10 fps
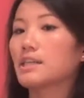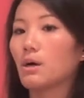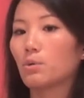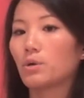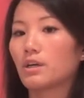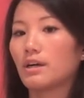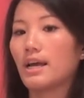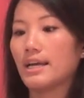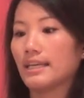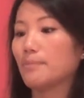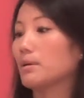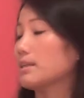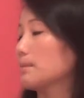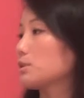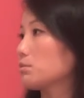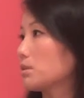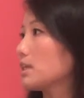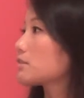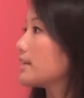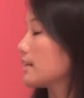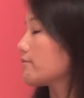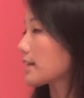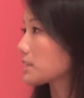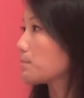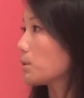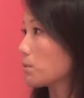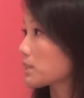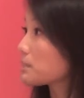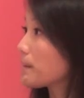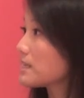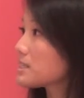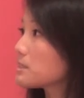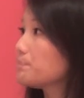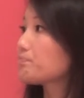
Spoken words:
So we're enabling them to really create a flexible workspace.